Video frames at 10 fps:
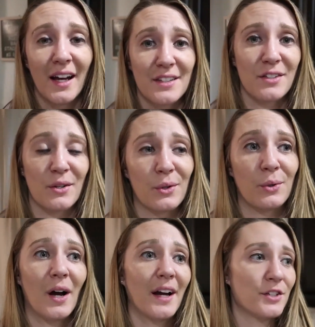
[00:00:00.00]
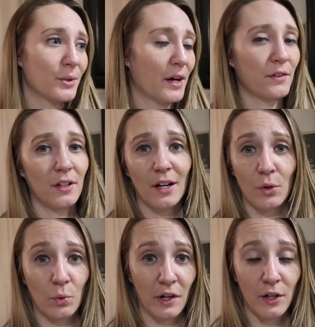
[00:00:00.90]
So I do have a lot
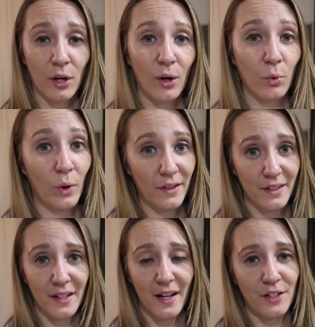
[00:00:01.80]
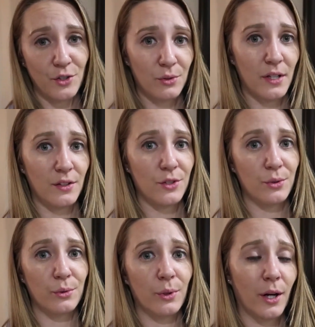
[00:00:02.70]
of work with it. I do need
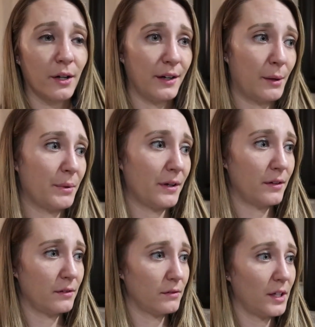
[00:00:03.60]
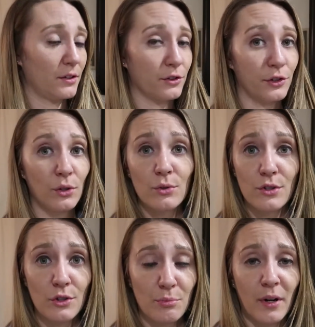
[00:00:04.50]
to hurry up and either use
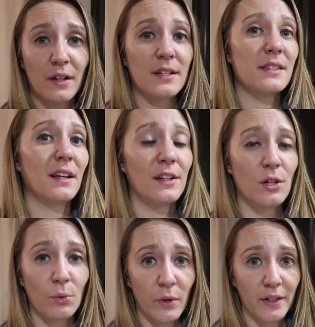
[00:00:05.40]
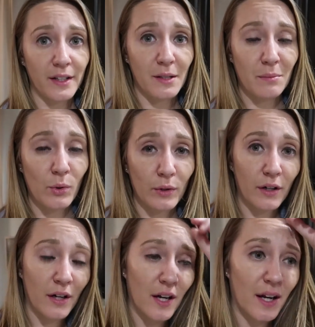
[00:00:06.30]
those products that I don't want
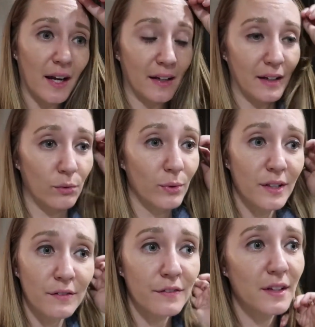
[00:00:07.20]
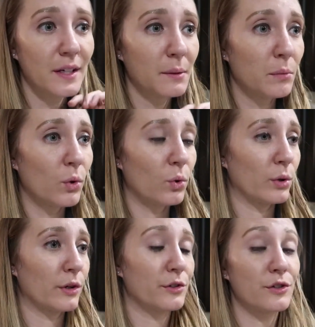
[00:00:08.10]
anymore and get rid of them,
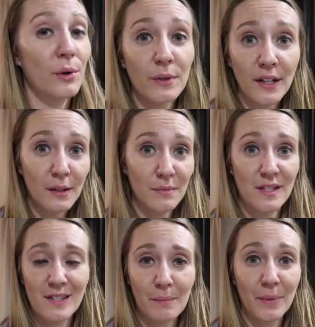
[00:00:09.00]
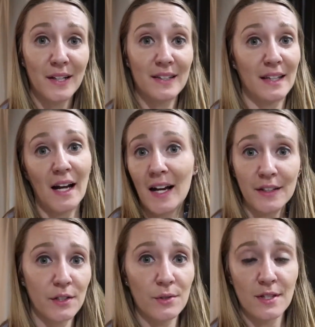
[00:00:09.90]
or donate them to somebody that
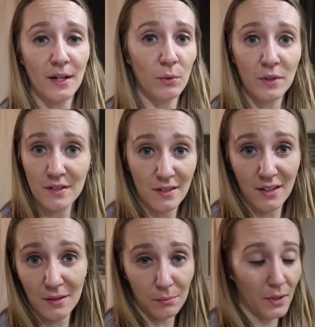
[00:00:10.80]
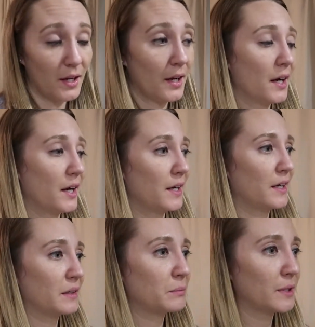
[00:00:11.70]
I know that wants them.
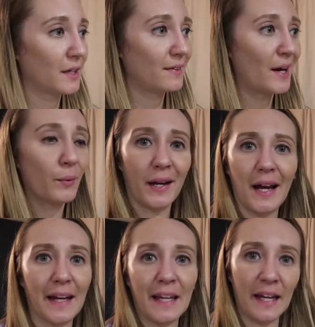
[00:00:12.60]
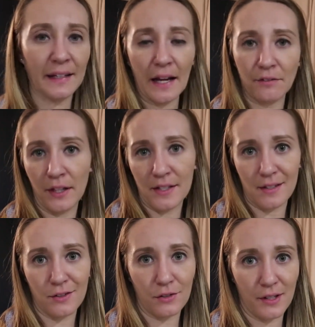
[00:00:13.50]
That way I can have
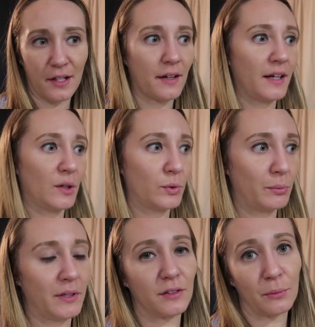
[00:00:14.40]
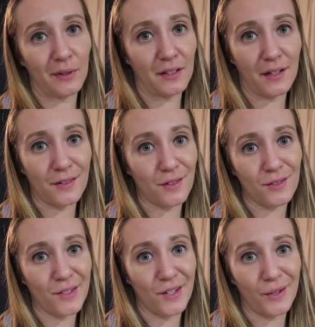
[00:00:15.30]
less under there and it will be a little bit
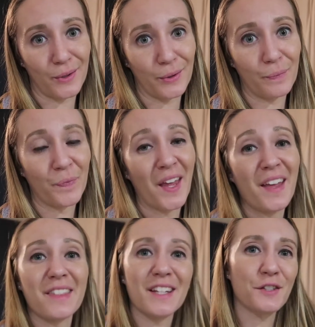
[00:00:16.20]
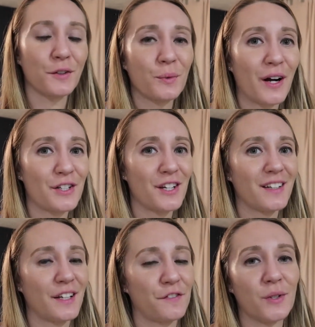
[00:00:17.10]
nicer. So thanks for
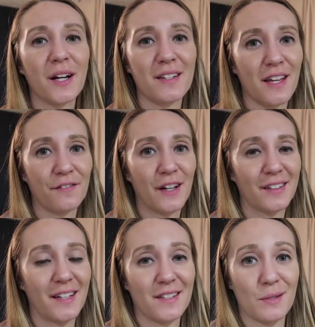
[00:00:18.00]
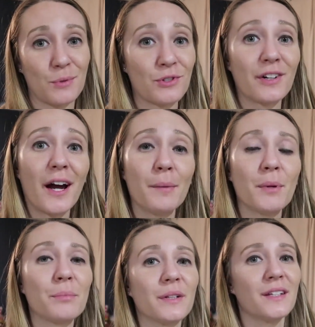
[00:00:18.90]
watching. If you guys have not yet
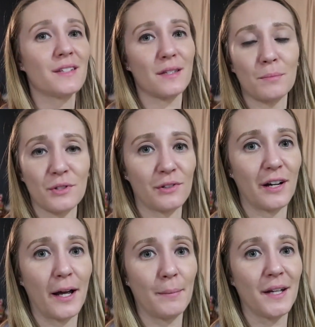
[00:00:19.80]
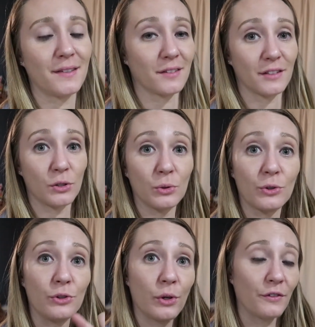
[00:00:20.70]
subscribed, please subscribe, hit the
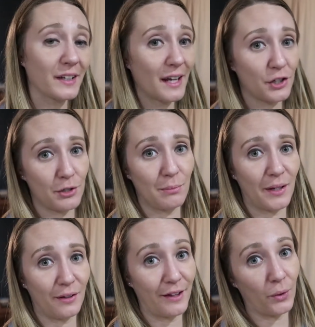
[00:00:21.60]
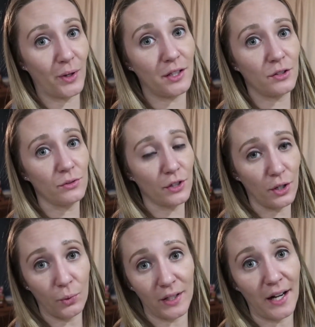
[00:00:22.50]
little notification bell. That way you
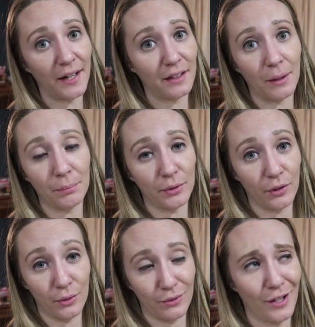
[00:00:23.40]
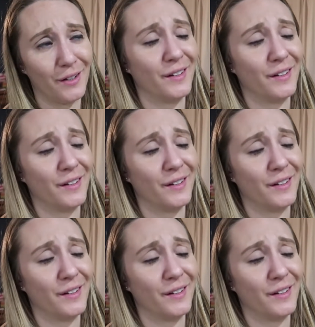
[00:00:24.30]
know when I upload